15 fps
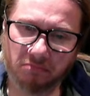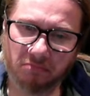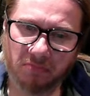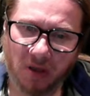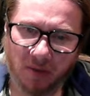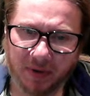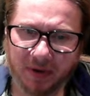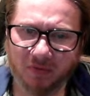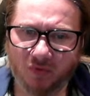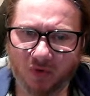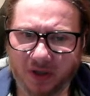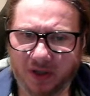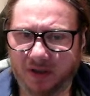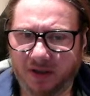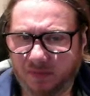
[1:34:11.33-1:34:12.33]
I mean,
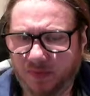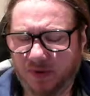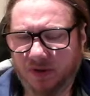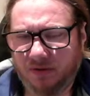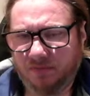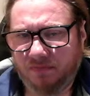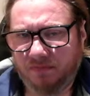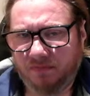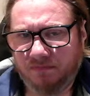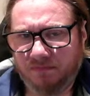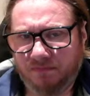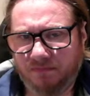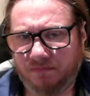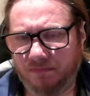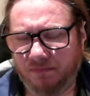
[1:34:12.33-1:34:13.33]
weird, but
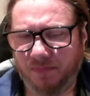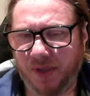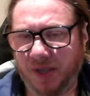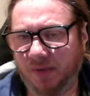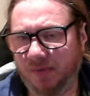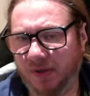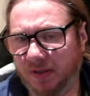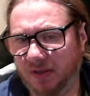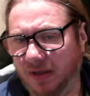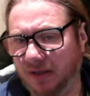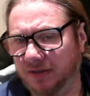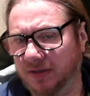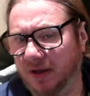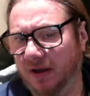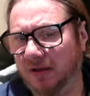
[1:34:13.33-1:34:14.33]
maybe that's
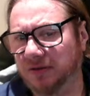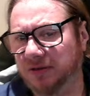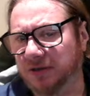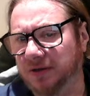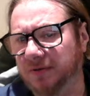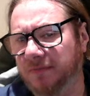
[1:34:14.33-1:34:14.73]
the answer.